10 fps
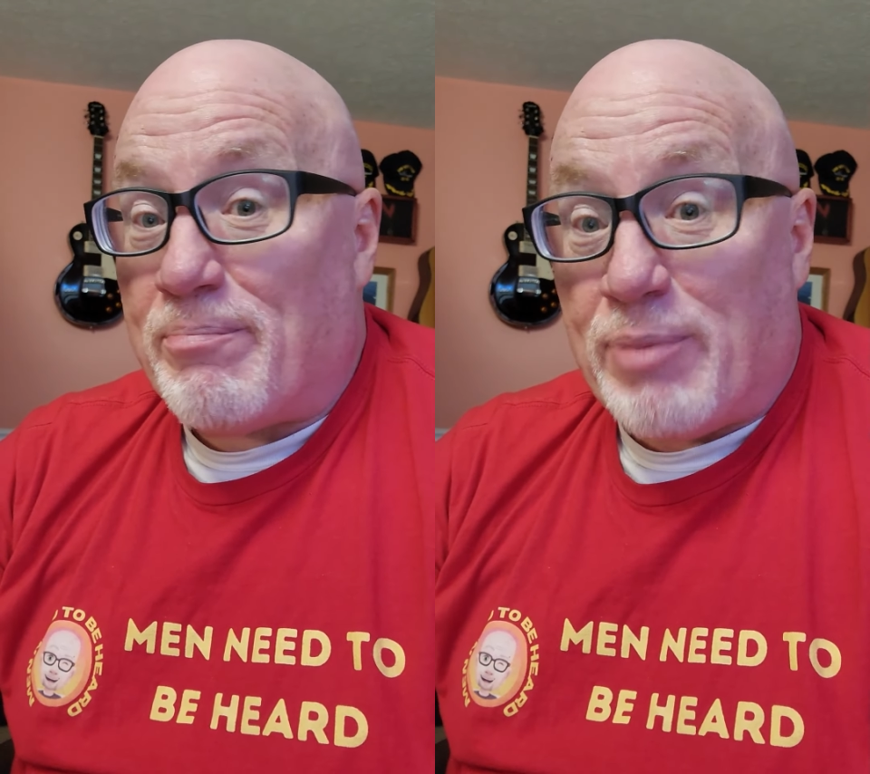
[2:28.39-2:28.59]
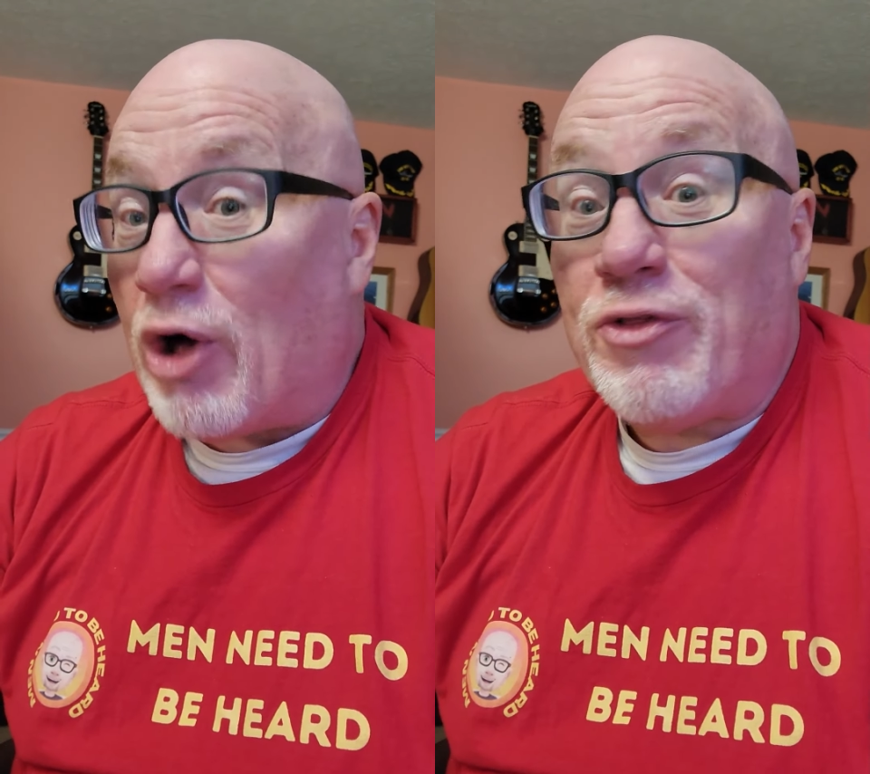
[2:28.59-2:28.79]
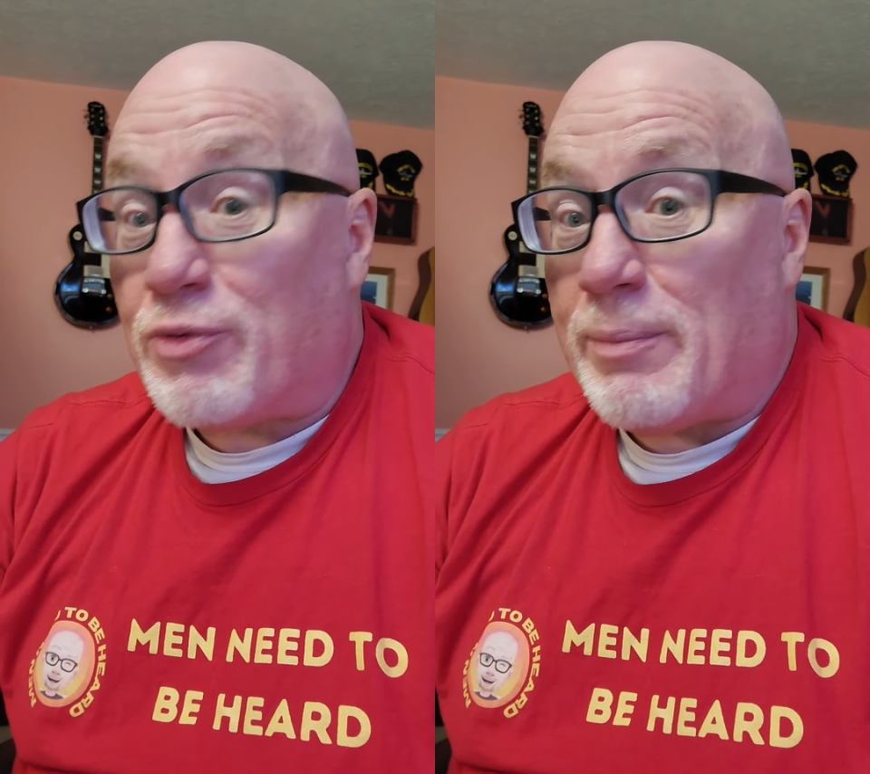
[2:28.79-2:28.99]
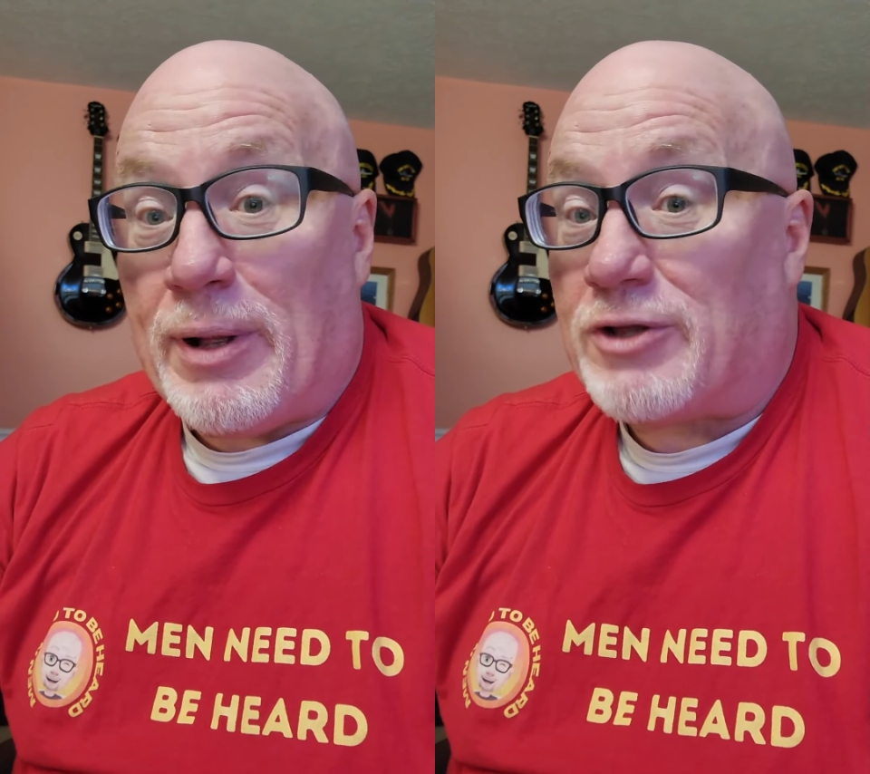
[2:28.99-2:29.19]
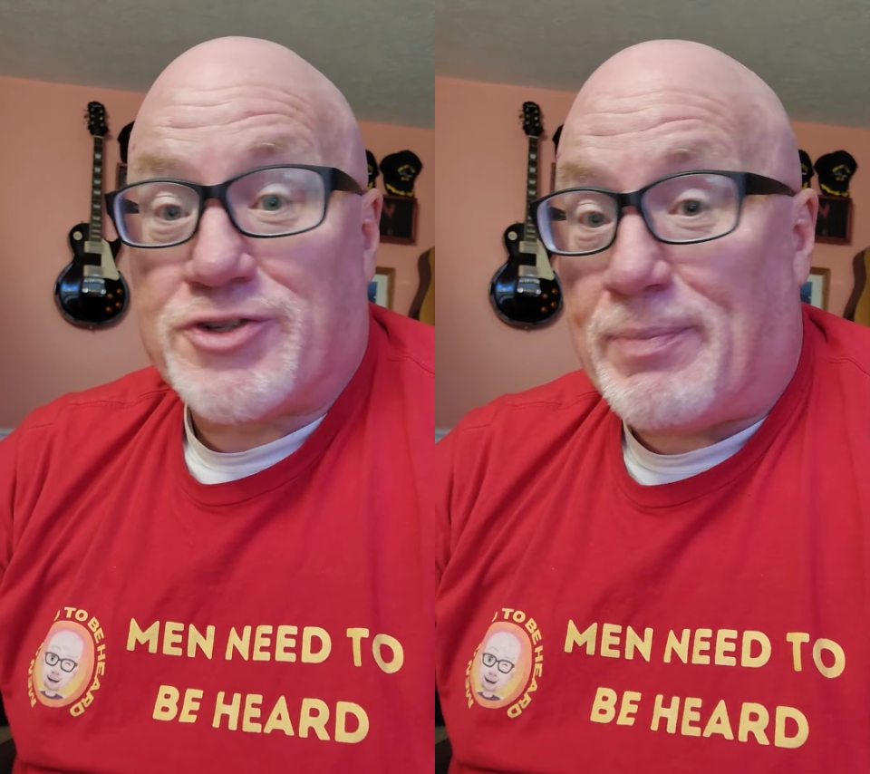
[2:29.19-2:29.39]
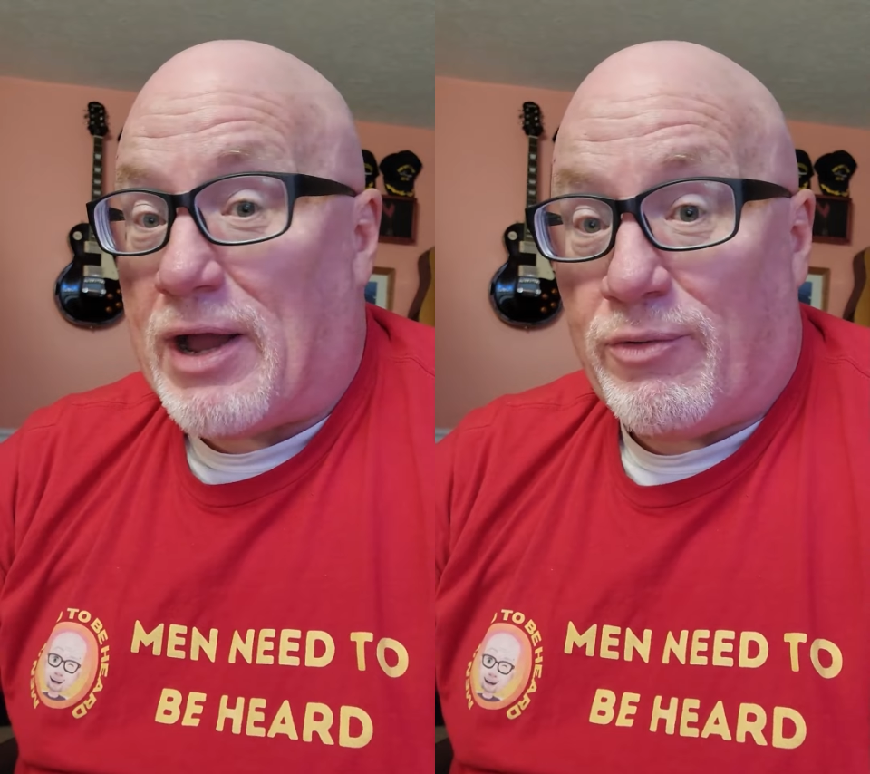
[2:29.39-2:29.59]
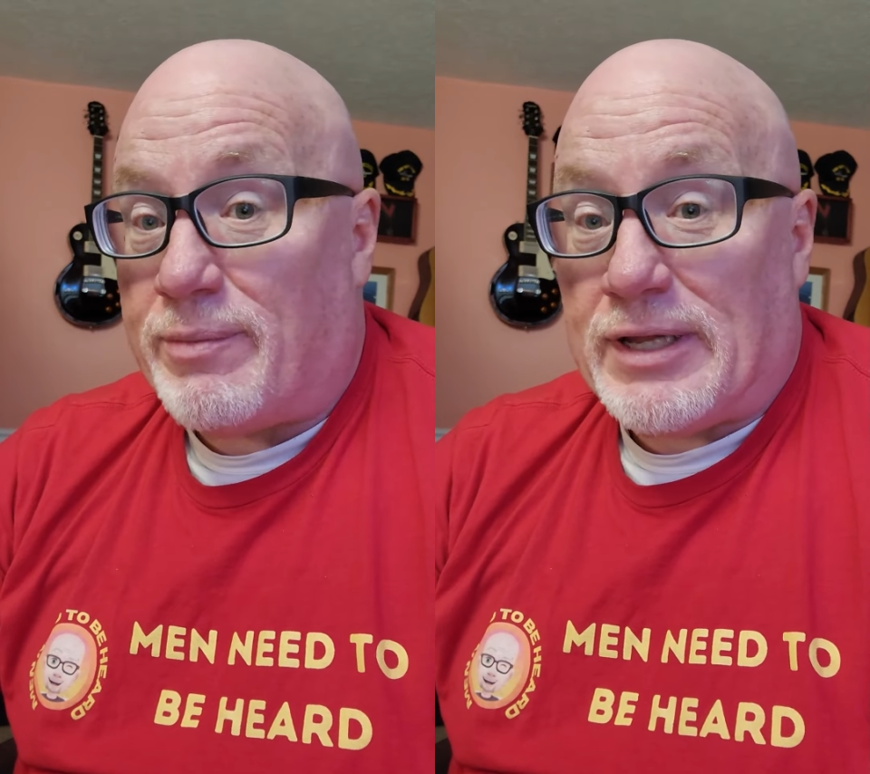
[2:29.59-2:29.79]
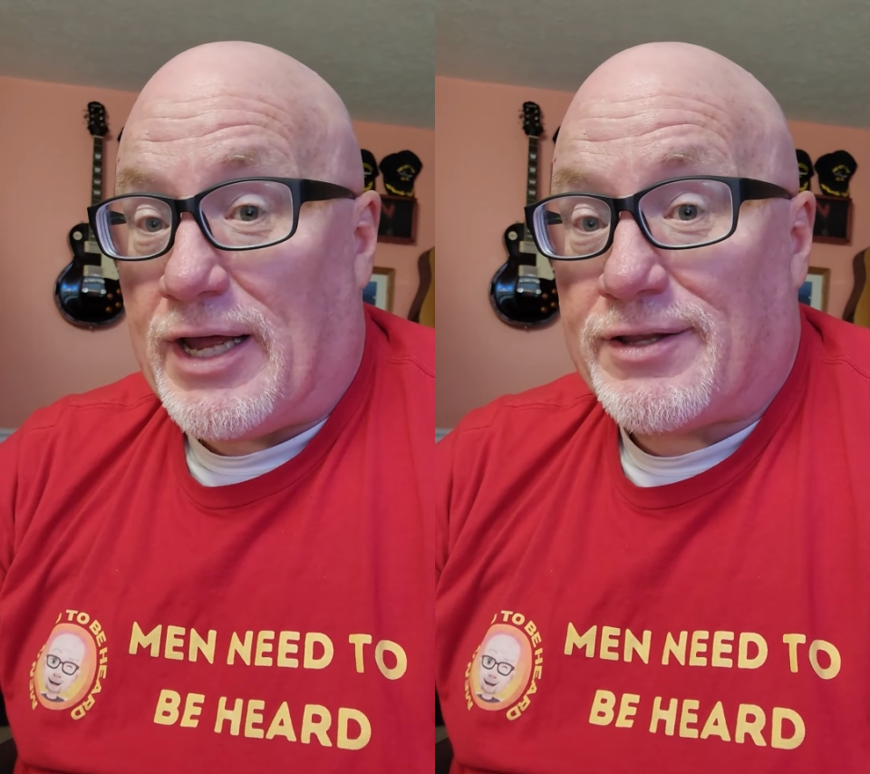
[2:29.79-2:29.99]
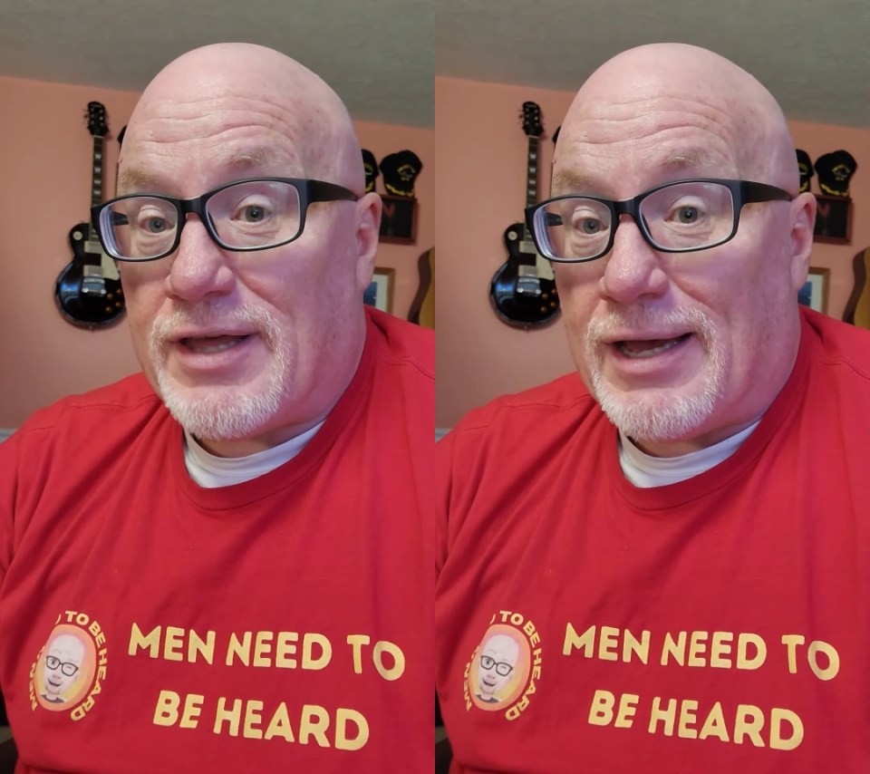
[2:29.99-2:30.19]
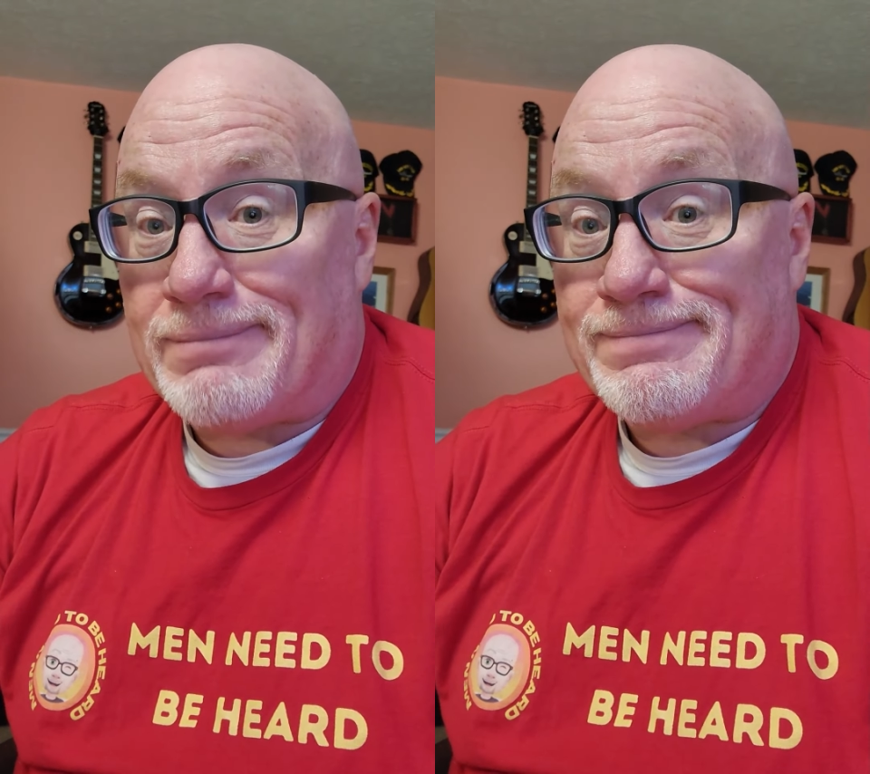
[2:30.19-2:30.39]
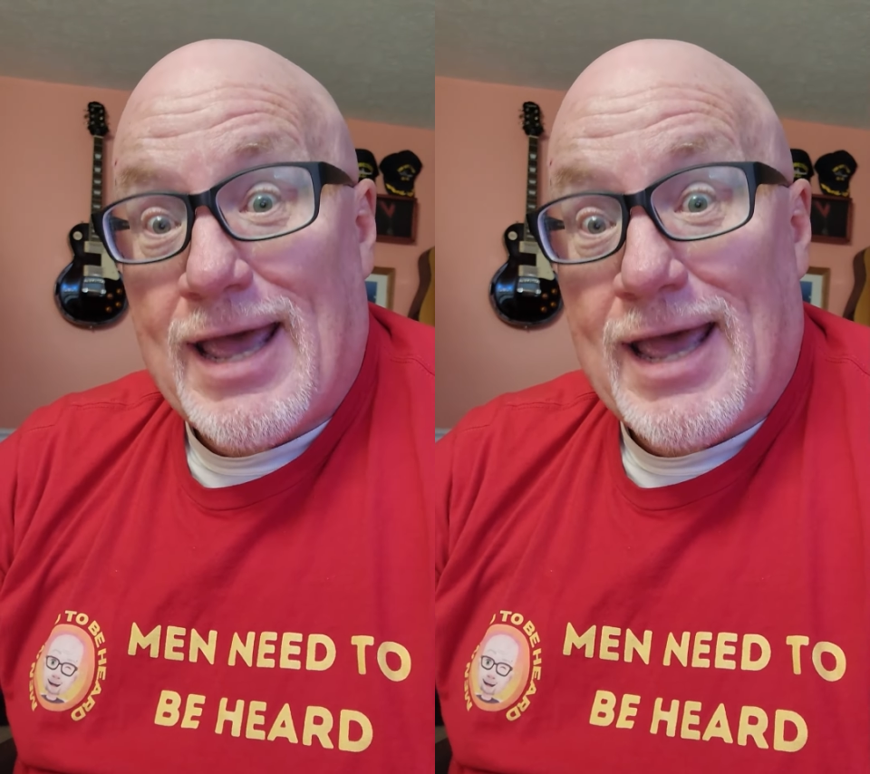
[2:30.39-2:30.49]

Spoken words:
are both repulsed by women like that.